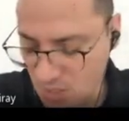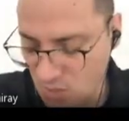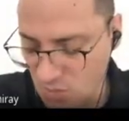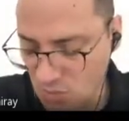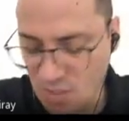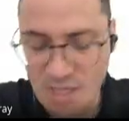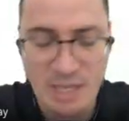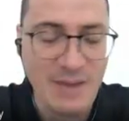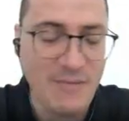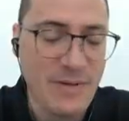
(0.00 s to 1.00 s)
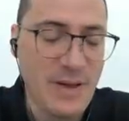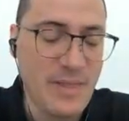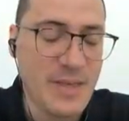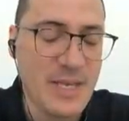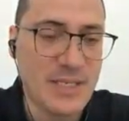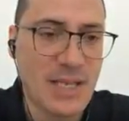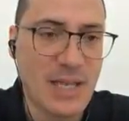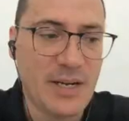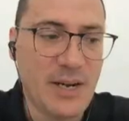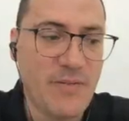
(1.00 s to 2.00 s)
so that they can find things
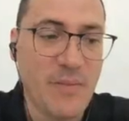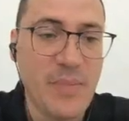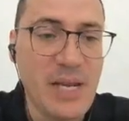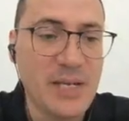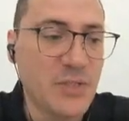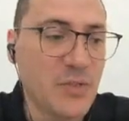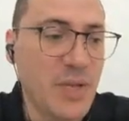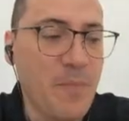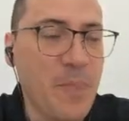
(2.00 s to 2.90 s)
that they are familiar to them.